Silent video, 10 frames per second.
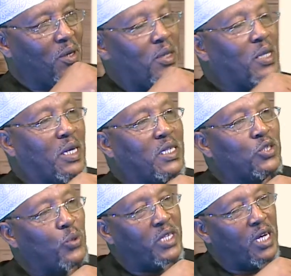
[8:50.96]
That is
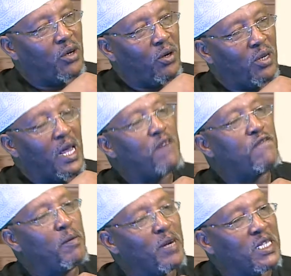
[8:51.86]
what I call
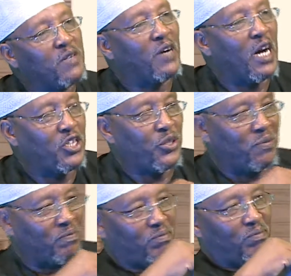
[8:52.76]
affirmative action.
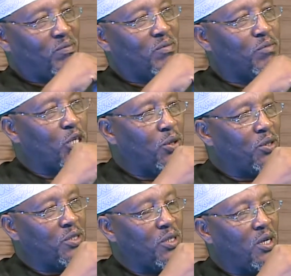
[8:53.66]

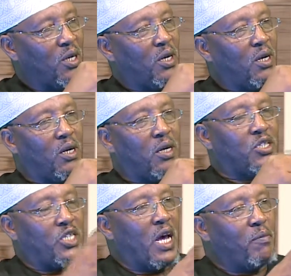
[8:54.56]
Because
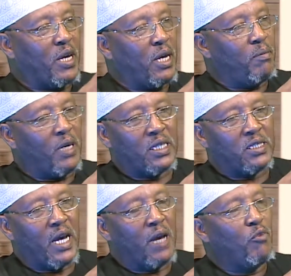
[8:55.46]
Islam came at a
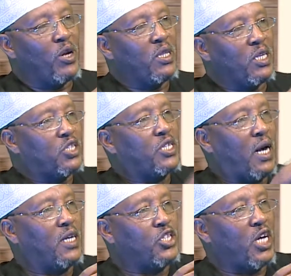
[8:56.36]
time when this
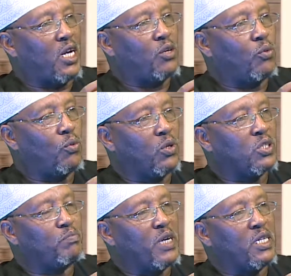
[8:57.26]
girl child was
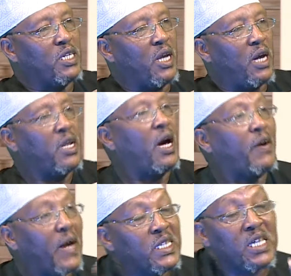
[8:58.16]
being denied her
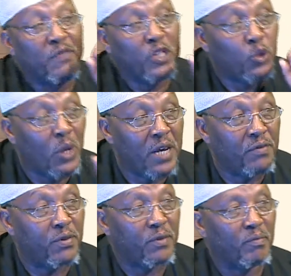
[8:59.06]
right even to
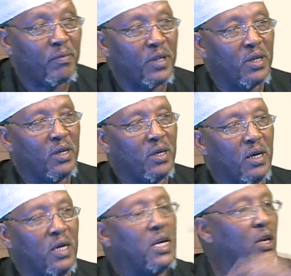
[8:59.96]
live,
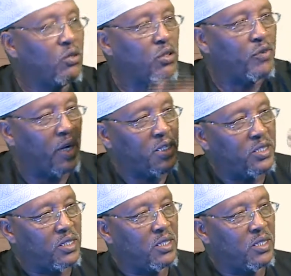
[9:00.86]
and a lot of rights.